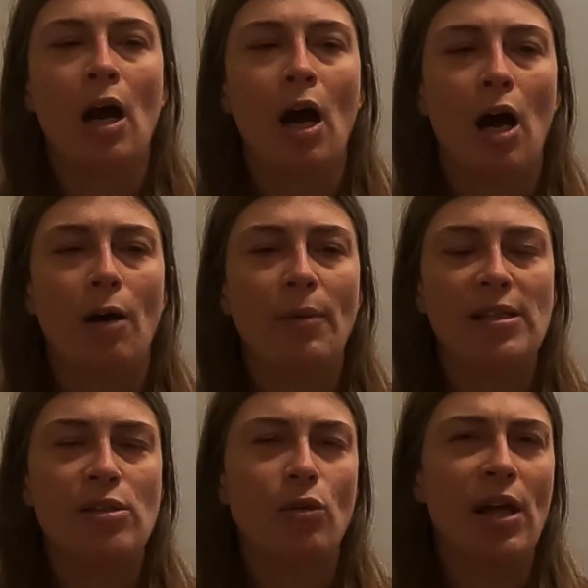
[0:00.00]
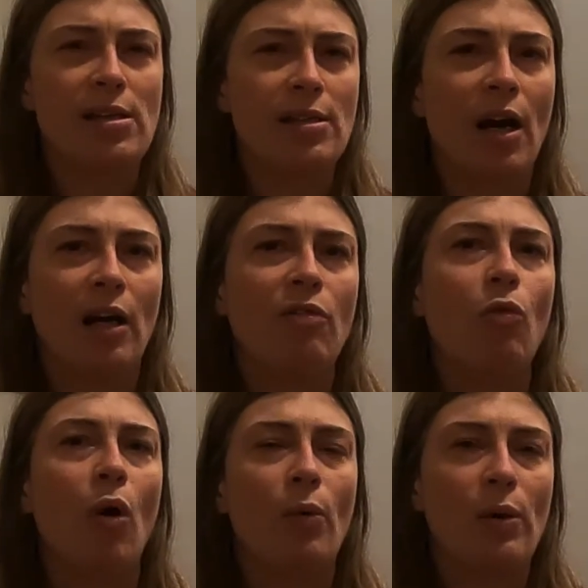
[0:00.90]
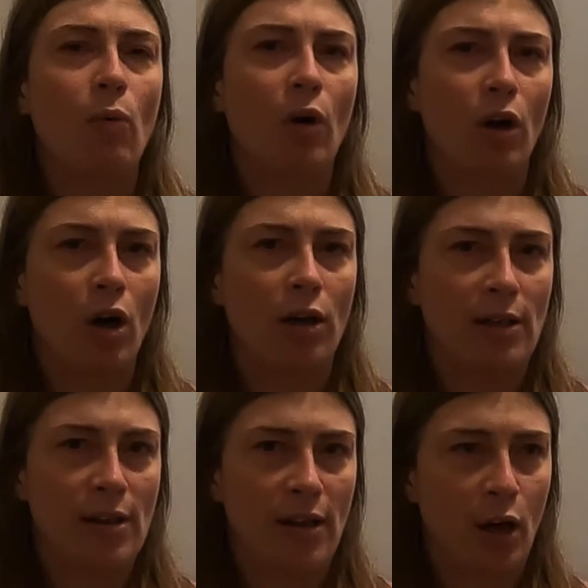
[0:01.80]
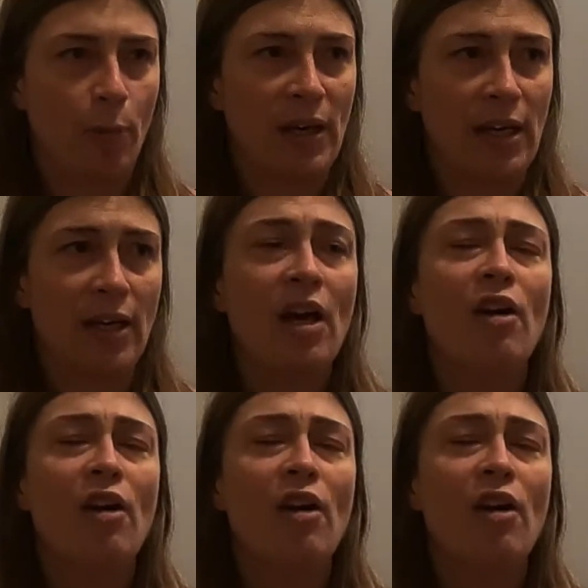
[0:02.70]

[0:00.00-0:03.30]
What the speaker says: And so that's kind of what we work on in therapy.